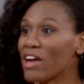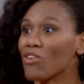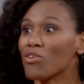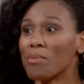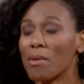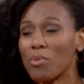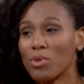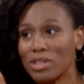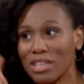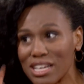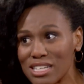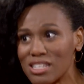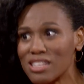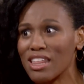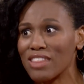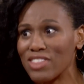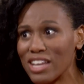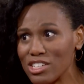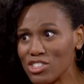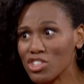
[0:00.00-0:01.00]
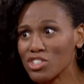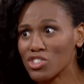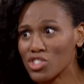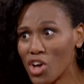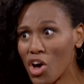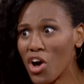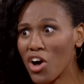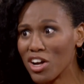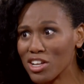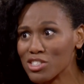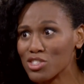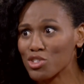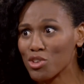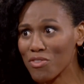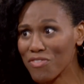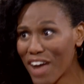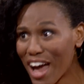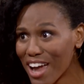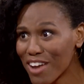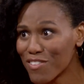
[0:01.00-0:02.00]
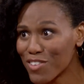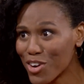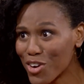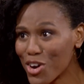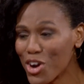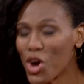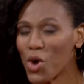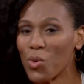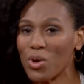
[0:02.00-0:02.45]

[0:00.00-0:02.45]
They remember Lisa that they just saw on Survivor.